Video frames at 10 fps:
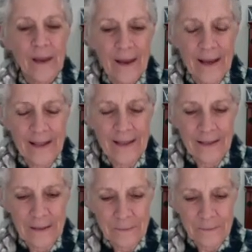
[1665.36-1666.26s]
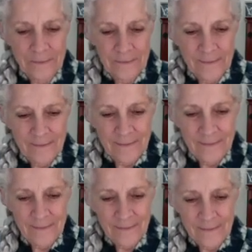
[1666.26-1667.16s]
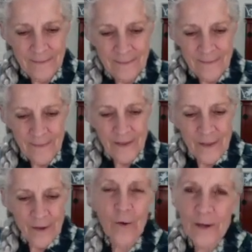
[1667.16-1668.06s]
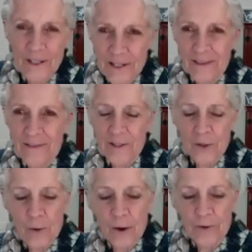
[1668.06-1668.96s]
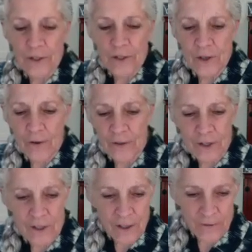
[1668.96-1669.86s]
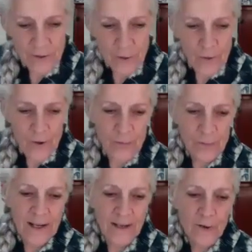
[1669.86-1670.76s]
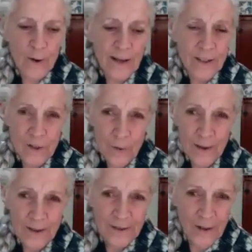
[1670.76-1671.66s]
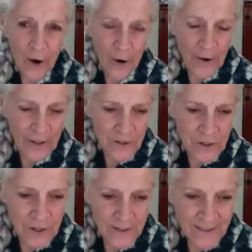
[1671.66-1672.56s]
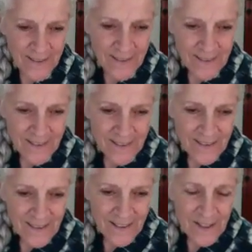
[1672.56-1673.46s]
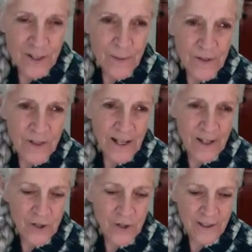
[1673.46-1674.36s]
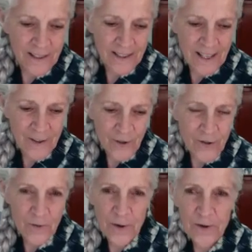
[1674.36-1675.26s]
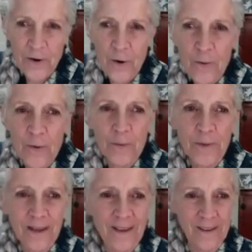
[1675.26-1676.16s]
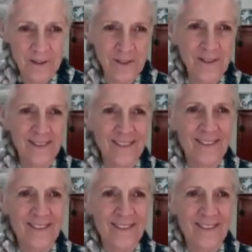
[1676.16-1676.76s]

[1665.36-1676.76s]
And, it's like this quote, the softest stuff in the world penetrates quickly the hardest. Insubstantial, it enters where no room is.